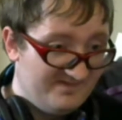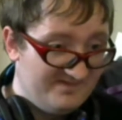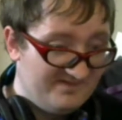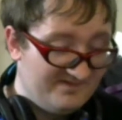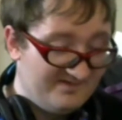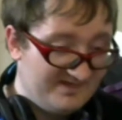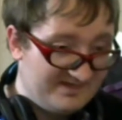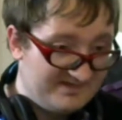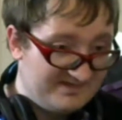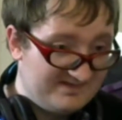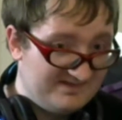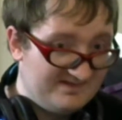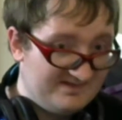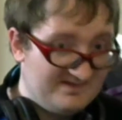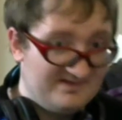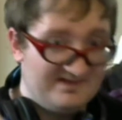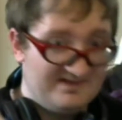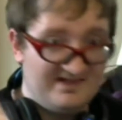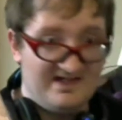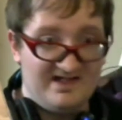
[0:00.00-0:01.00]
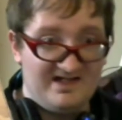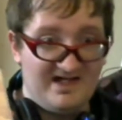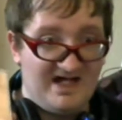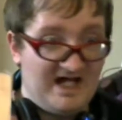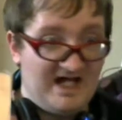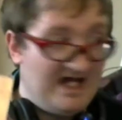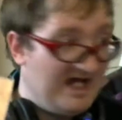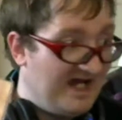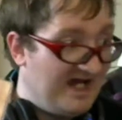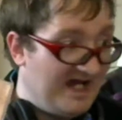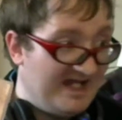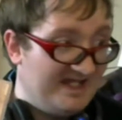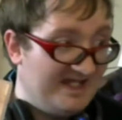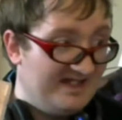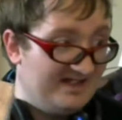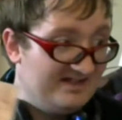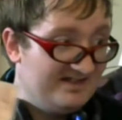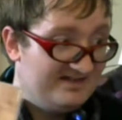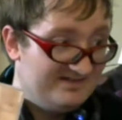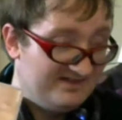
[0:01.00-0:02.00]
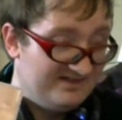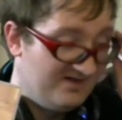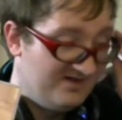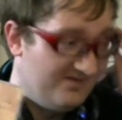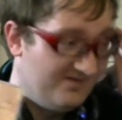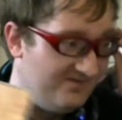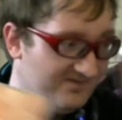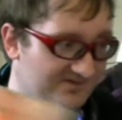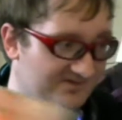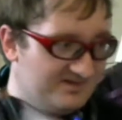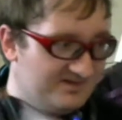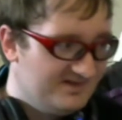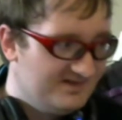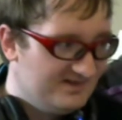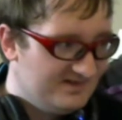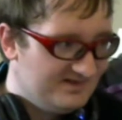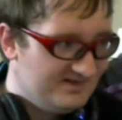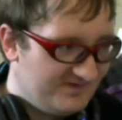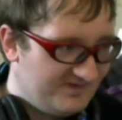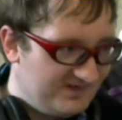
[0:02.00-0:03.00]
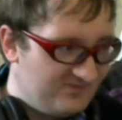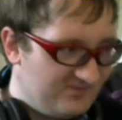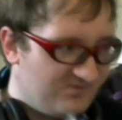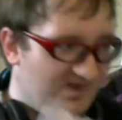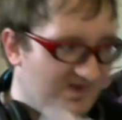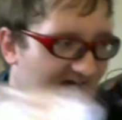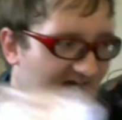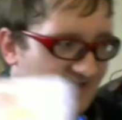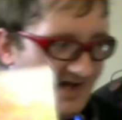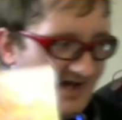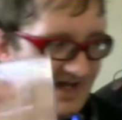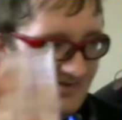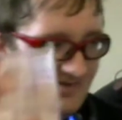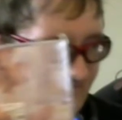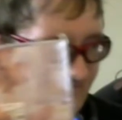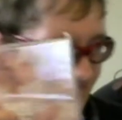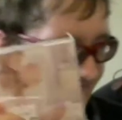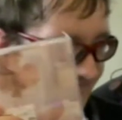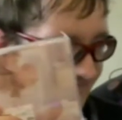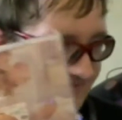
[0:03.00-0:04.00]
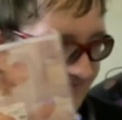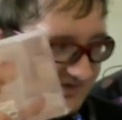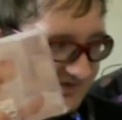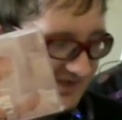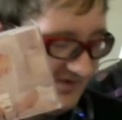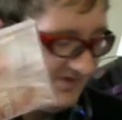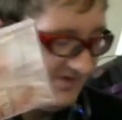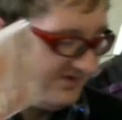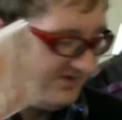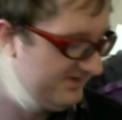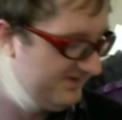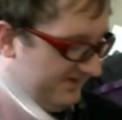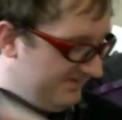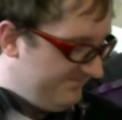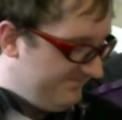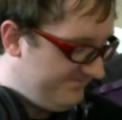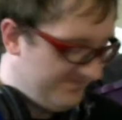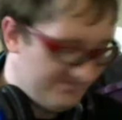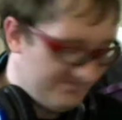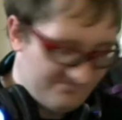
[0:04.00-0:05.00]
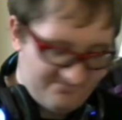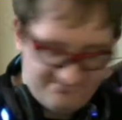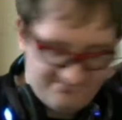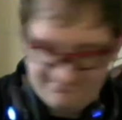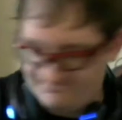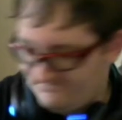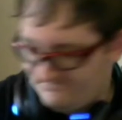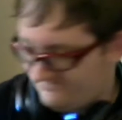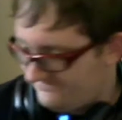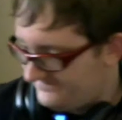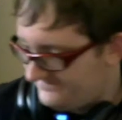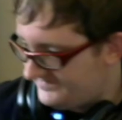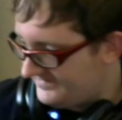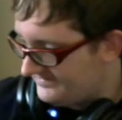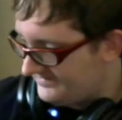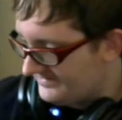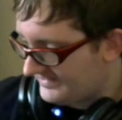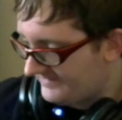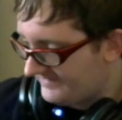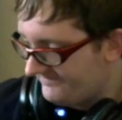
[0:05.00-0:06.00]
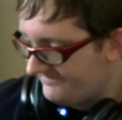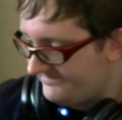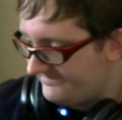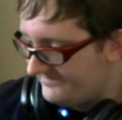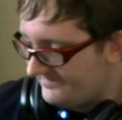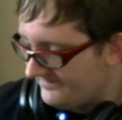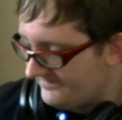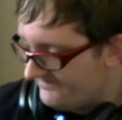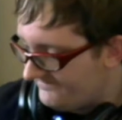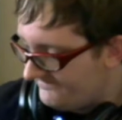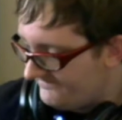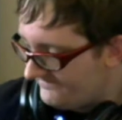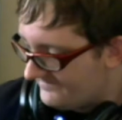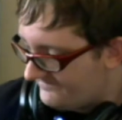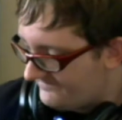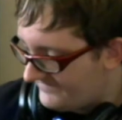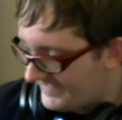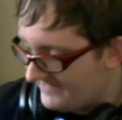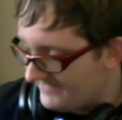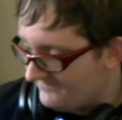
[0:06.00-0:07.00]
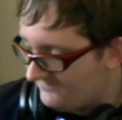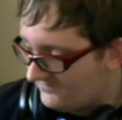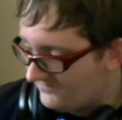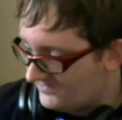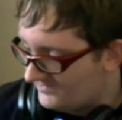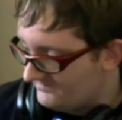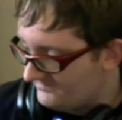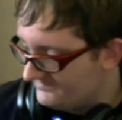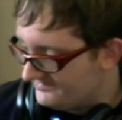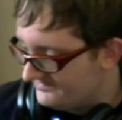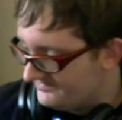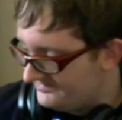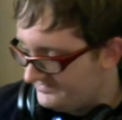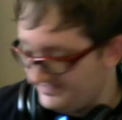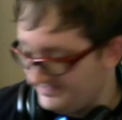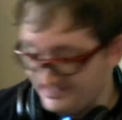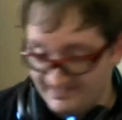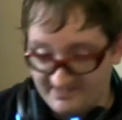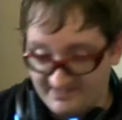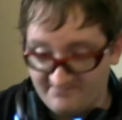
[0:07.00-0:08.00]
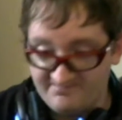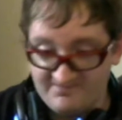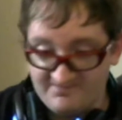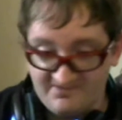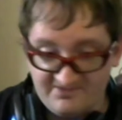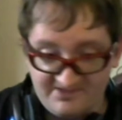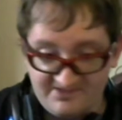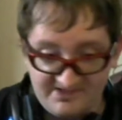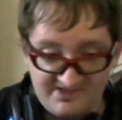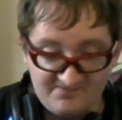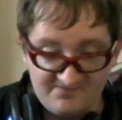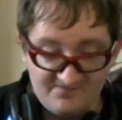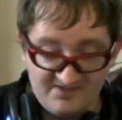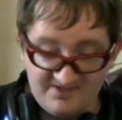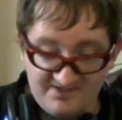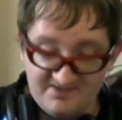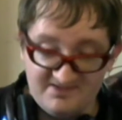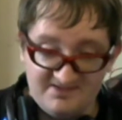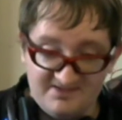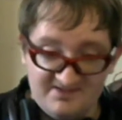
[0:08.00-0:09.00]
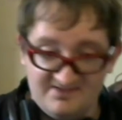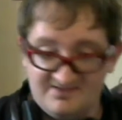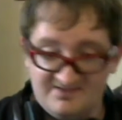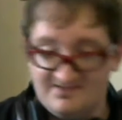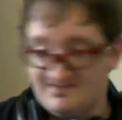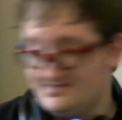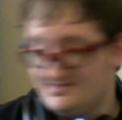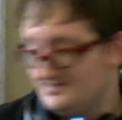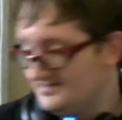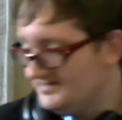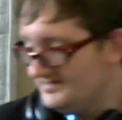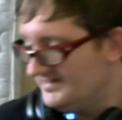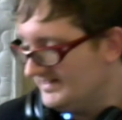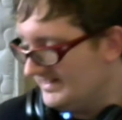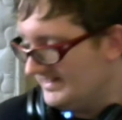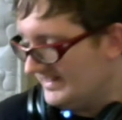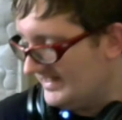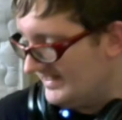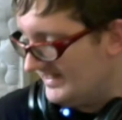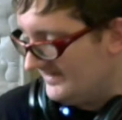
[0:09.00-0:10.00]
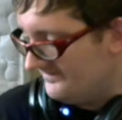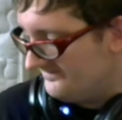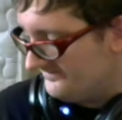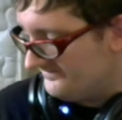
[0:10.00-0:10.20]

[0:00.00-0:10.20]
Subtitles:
like, I which is why I would think of just going to like the fan forums and seeing if there's anyone, uh,